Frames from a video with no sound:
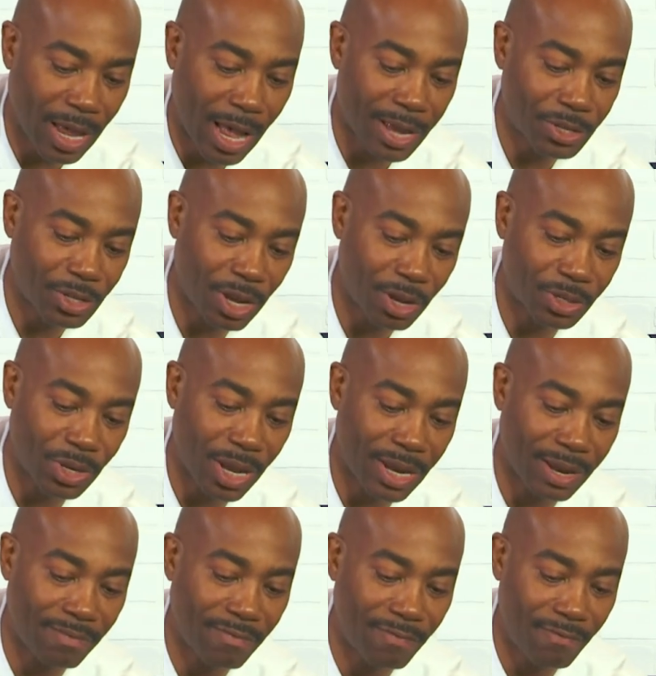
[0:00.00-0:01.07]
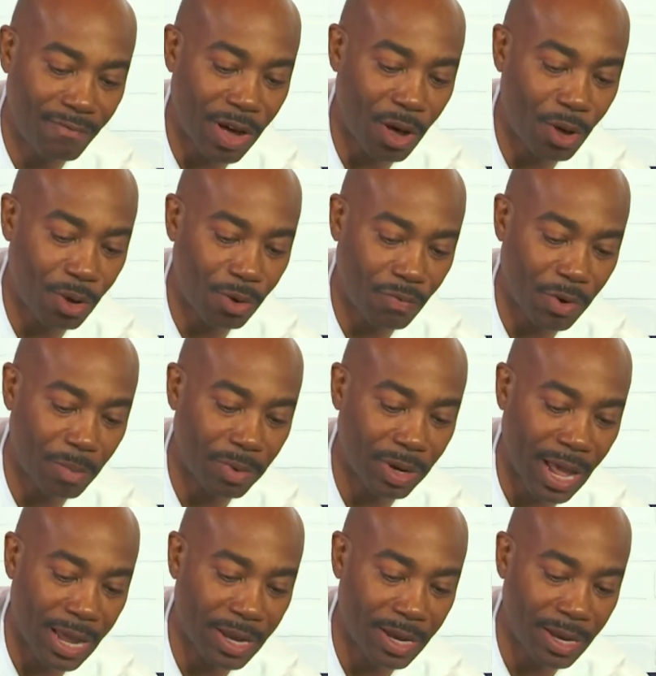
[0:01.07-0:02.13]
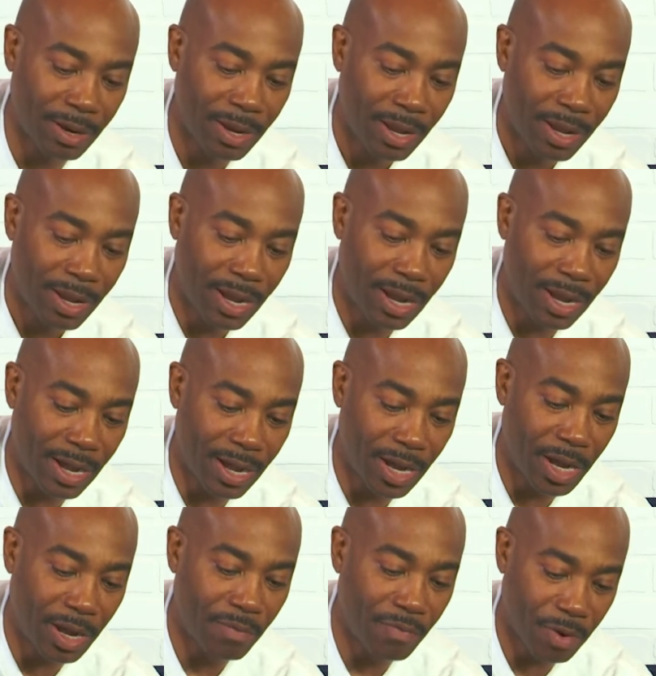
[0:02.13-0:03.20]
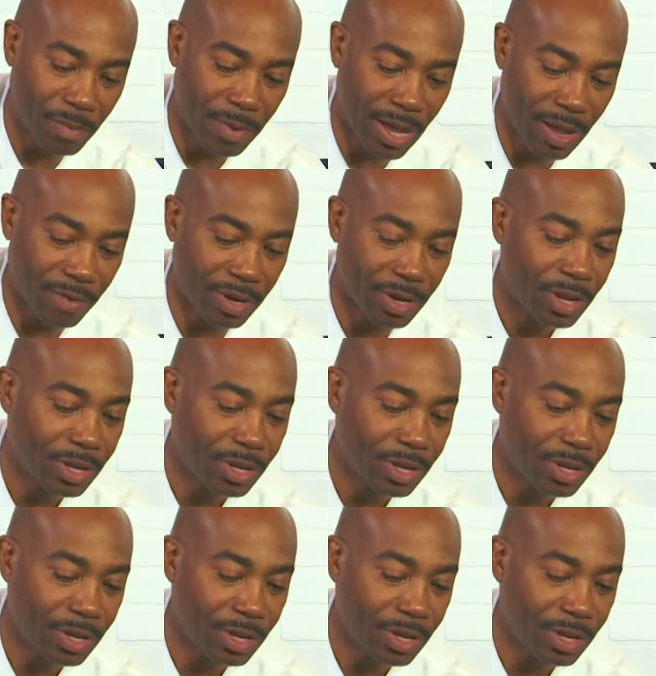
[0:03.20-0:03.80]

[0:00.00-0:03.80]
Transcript: I saw Satan fall from lightning from heaven?